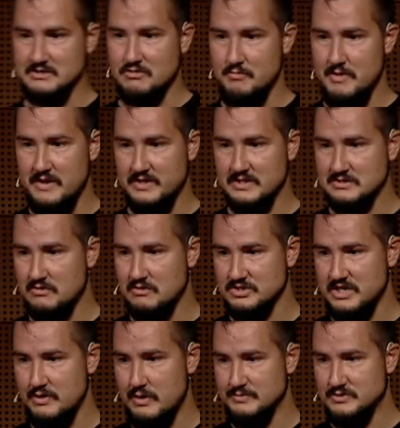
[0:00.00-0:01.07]
a command that's called
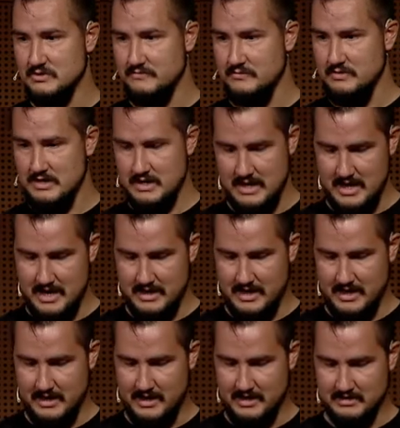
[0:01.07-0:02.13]
JWeb server, and I
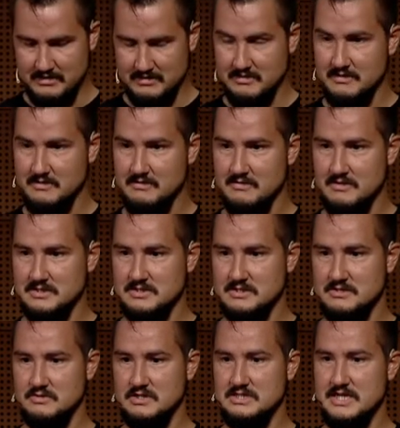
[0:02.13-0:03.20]
can. This
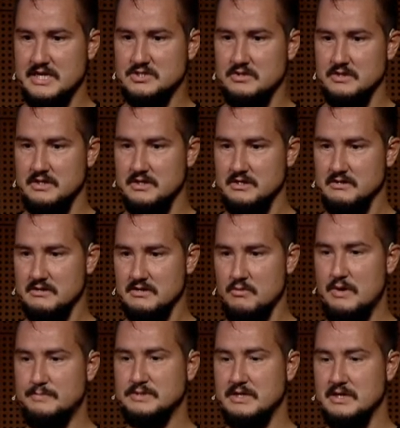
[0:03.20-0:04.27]
is actually a
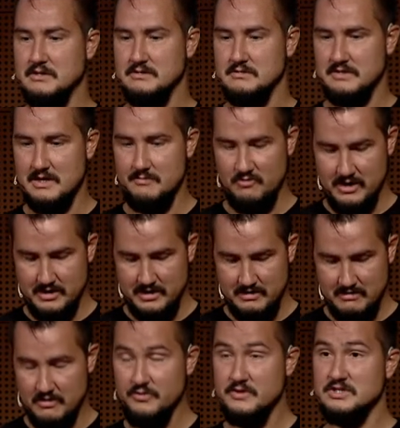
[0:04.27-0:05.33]
website that I'm running
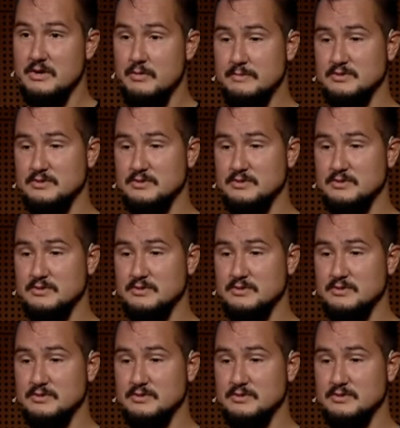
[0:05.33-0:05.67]
on the JWeb